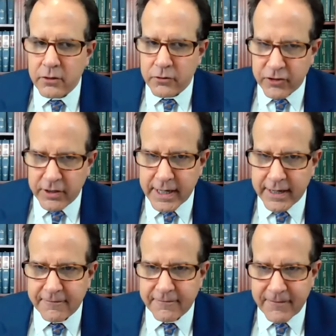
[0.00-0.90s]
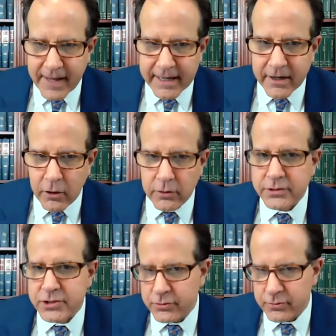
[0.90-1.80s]
you shall not
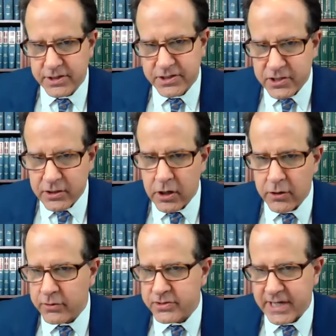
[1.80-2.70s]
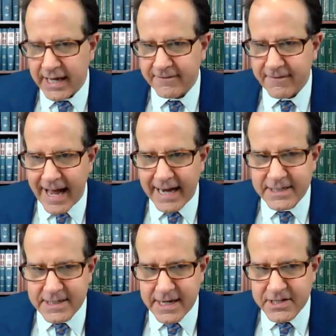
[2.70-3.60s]
fail to disclose a
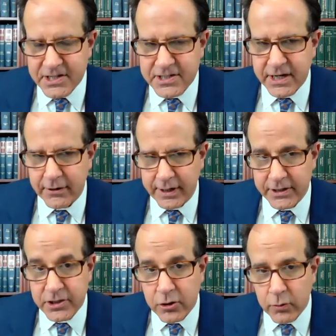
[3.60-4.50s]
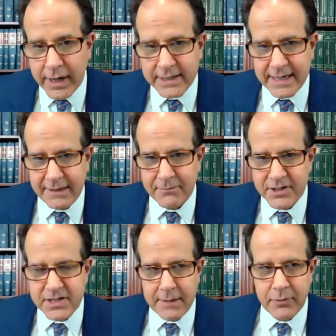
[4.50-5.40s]
fact necessary to correct a
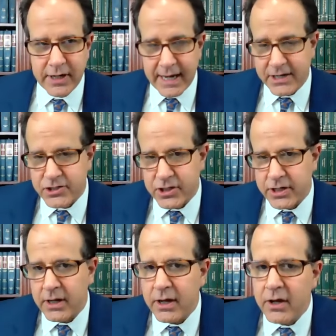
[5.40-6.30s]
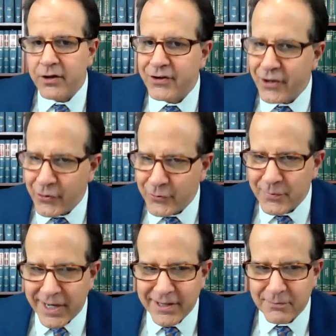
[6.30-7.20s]
misapprehension known
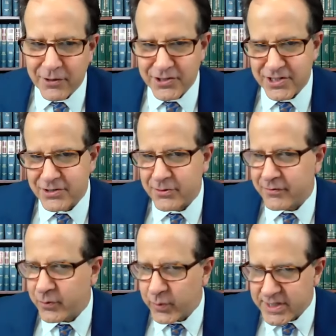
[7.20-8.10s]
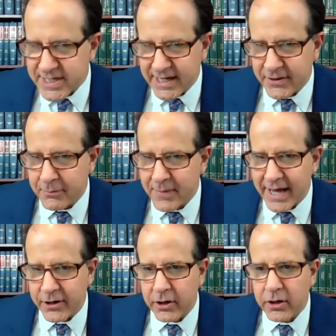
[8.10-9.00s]
by the person to have arisen in the
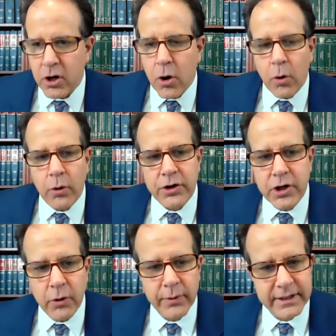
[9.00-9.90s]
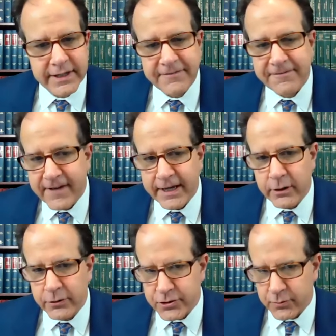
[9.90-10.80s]
matter or knowingly
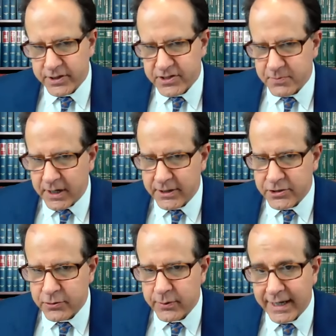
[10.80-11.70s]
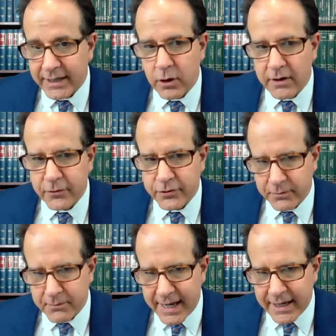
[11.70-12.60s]
fail to respond to a lawful
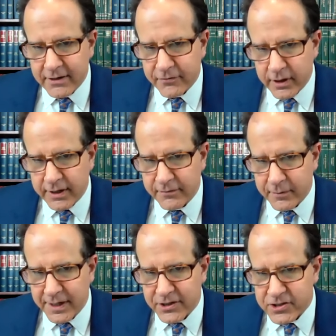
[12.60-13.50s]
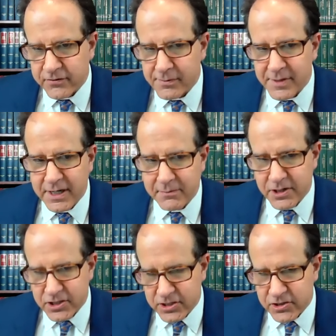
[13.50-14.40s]
demand for information from an
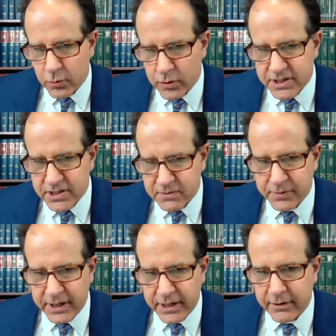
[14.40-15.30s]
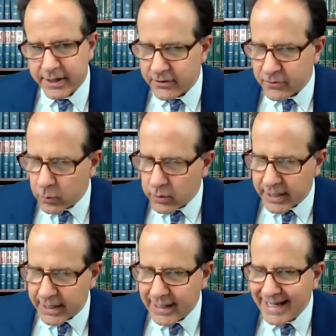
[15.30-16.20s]
admissions or disciplinary
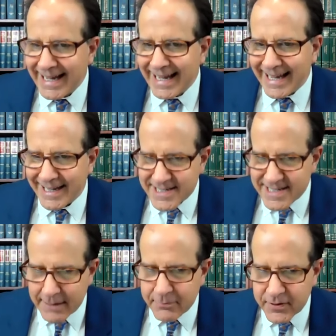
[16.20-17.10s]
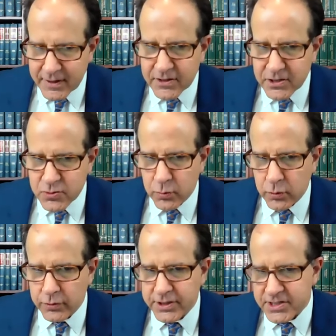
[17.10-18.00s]
authority, except that this
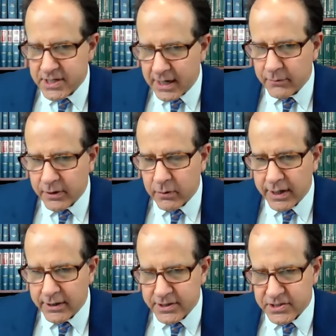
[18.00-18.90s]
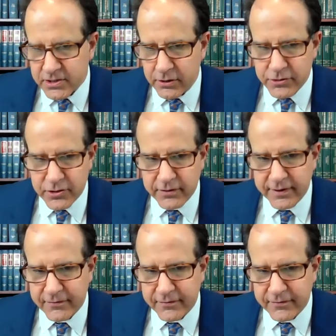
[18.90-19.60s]
rule does not require disclosure of